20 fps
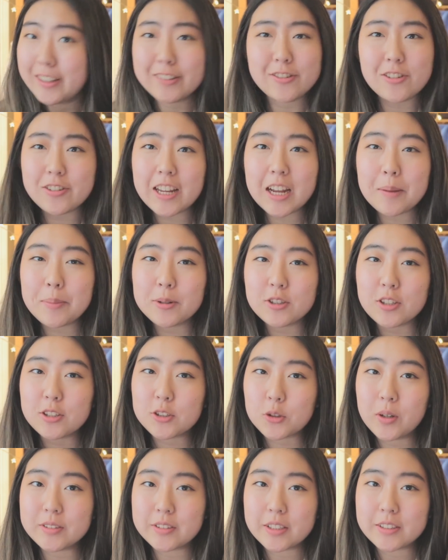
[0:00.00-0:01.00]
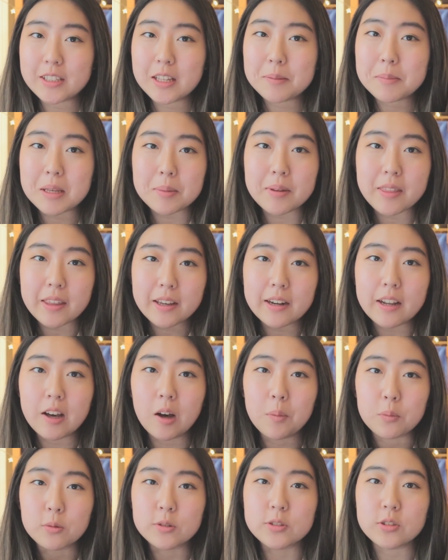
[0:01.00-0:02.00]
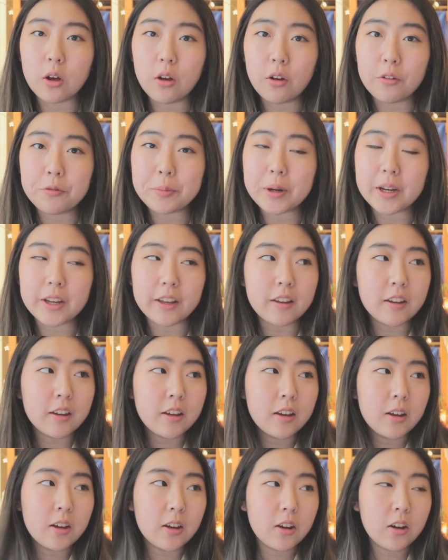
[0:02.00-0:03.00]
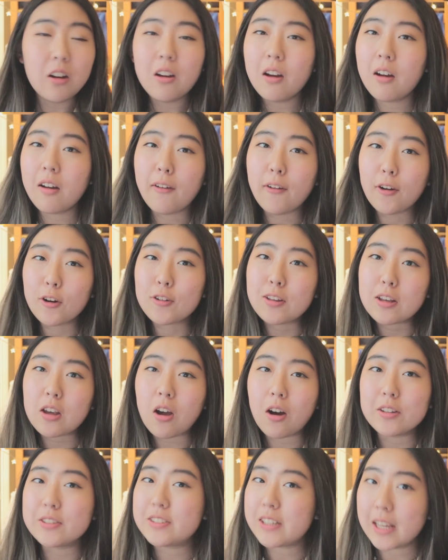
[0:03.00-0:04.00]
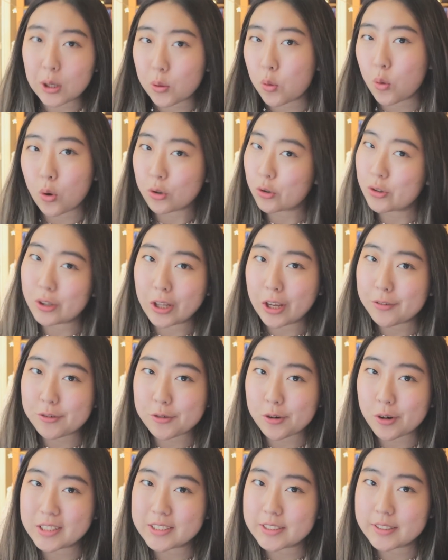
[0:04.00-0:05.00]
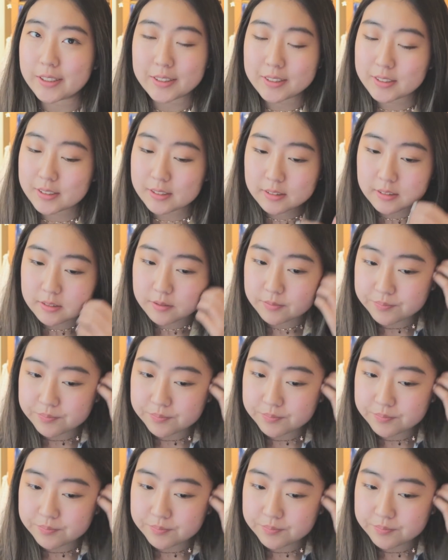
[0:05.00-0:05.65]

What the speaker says: Let's just take a bunch of these quizzes and maybe they can help resolve my early onset quarter life crisis.